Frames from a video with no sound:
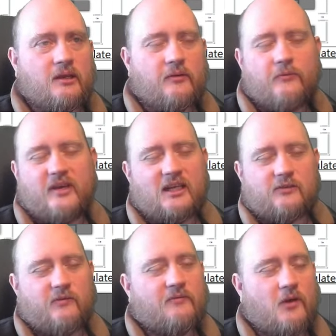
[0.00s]
fills
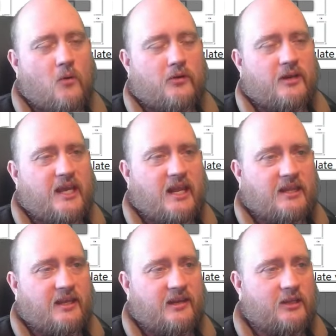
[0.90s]
we have found on the
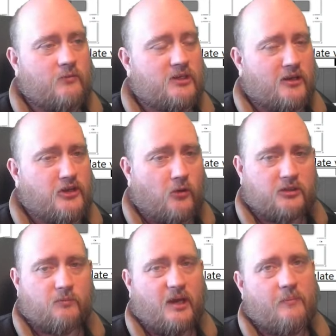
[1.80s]
internet which are
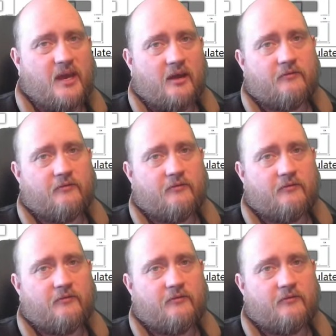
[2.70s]
not prepared